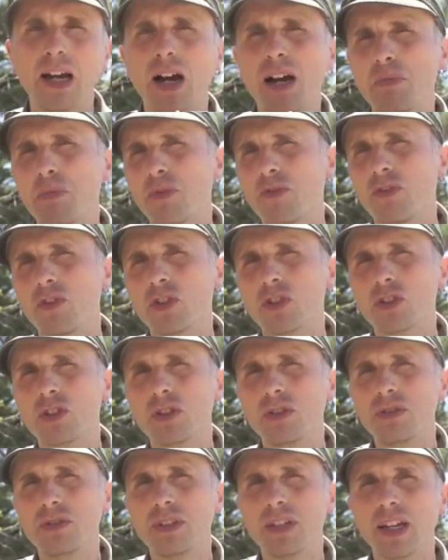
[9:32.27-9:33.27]
I prefer
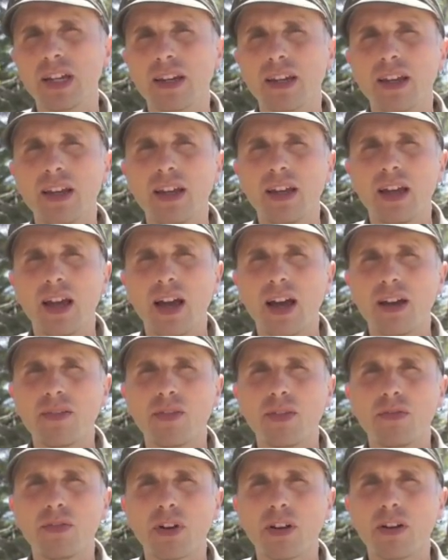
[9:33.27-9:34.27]
shoes that
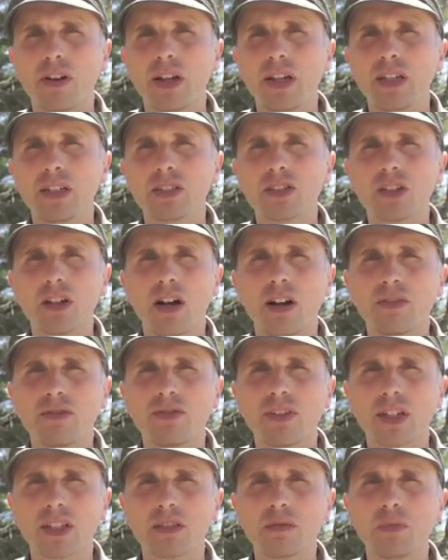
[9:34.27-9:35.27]
have a very soft,
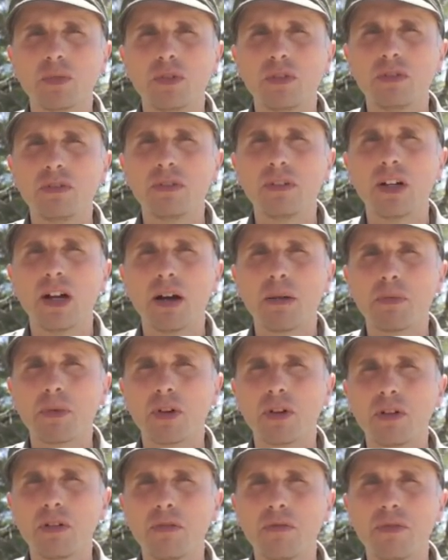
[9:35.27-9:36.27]
flexible
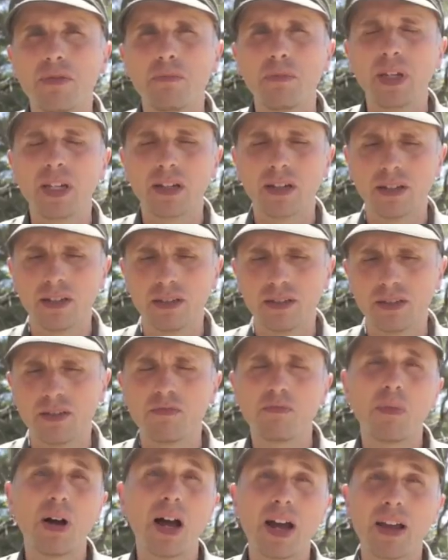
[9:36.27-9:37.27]
upper because
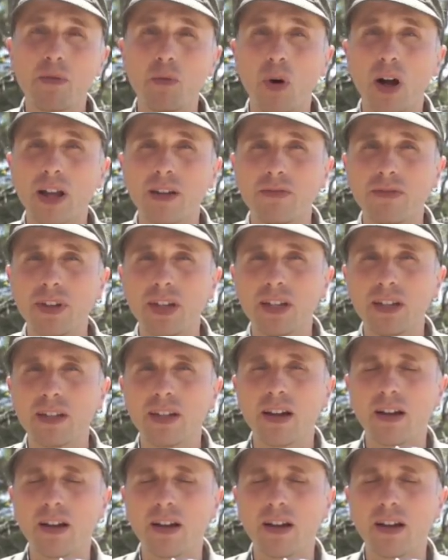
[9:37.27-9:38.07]
of my wide feet.